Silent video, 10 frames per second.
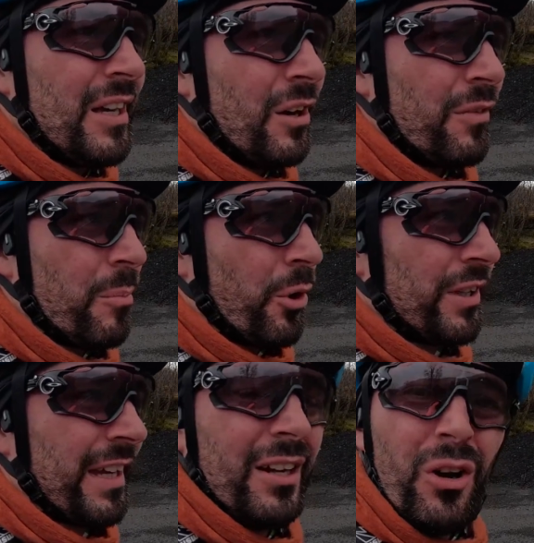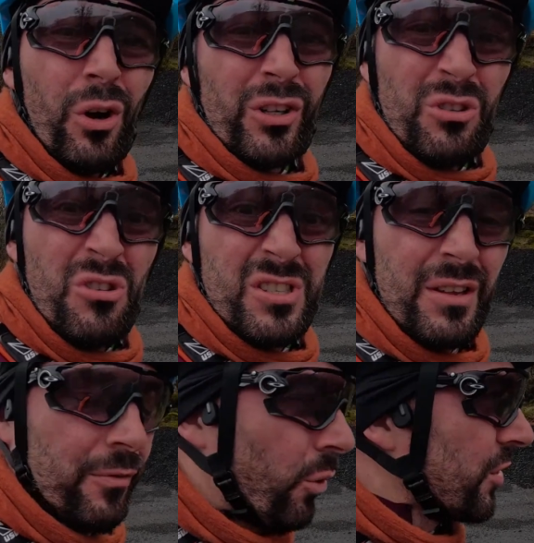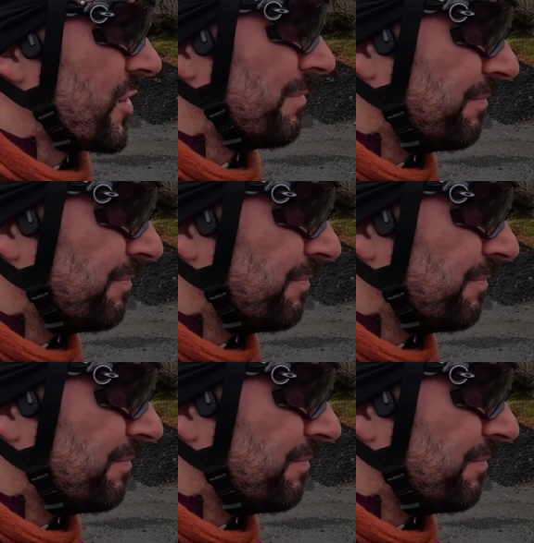of the body or using the force.